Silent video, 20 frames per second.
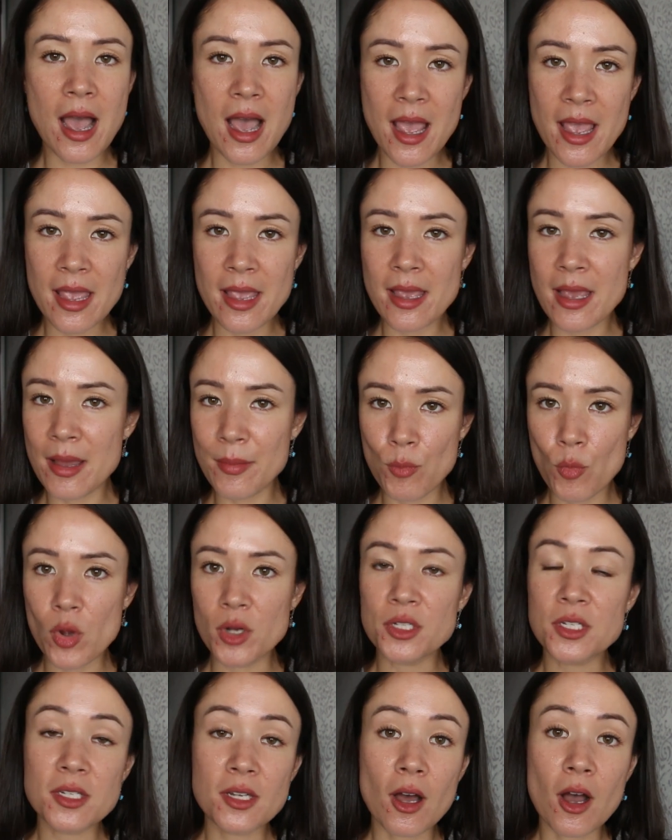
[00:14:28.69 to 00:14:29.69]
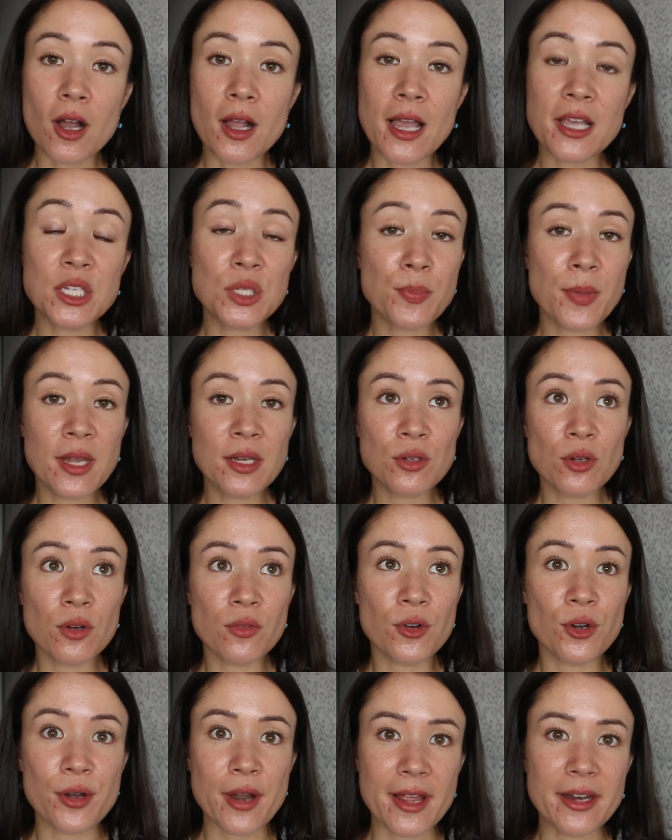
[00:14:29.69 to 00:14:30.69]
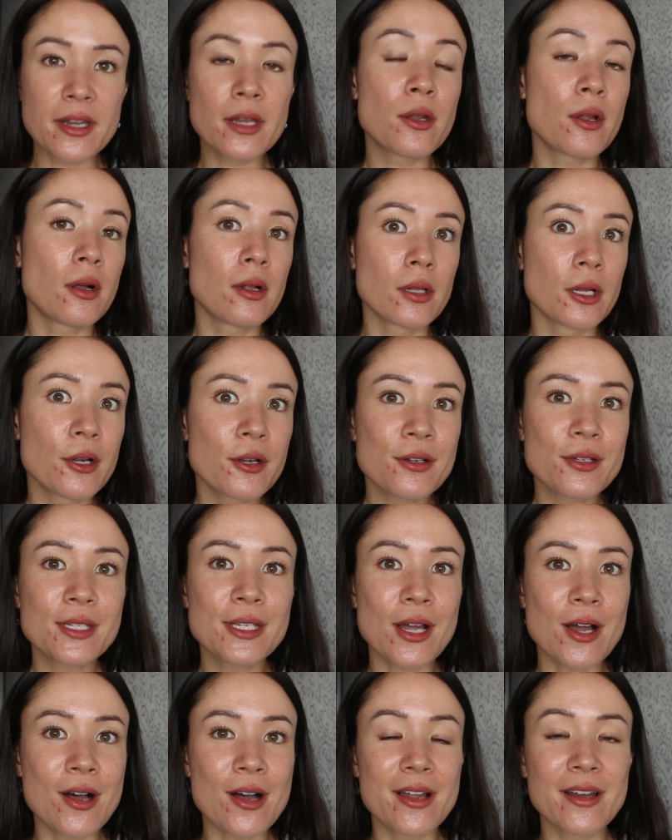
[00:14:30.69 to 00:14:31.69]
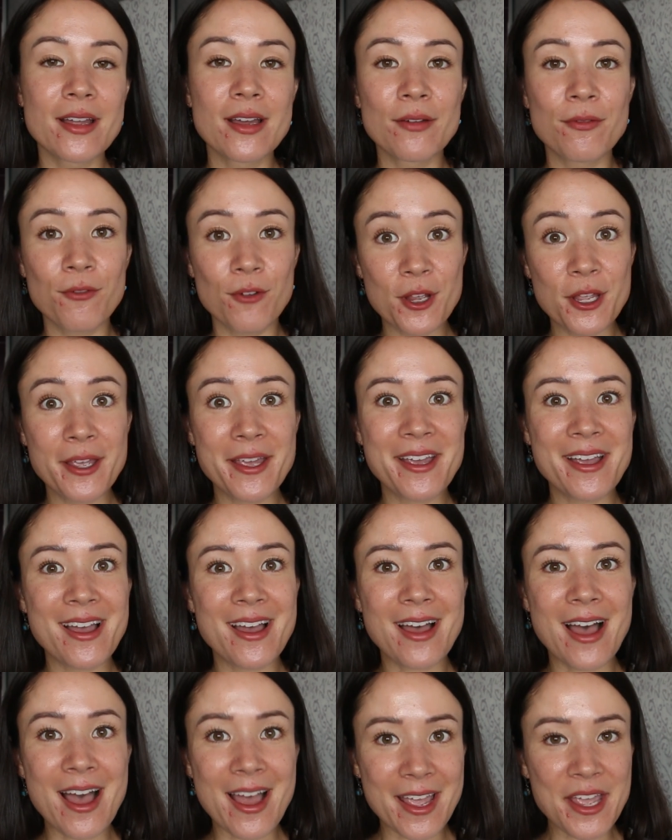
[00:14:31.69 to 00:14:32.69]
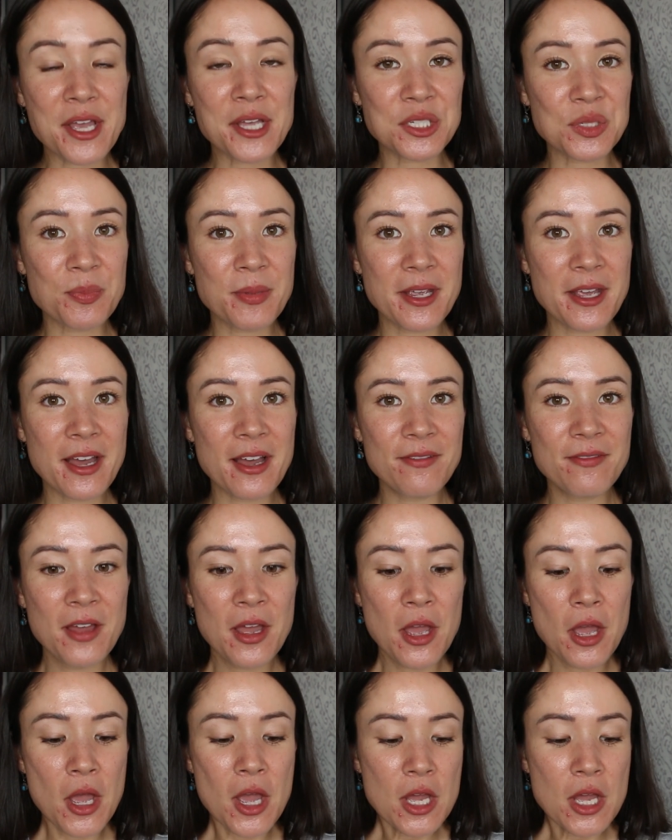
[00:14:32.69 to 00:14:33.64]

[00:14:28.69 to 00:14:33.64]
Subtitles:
I am one to talk. I spent over $90 on a freaking eye SPF.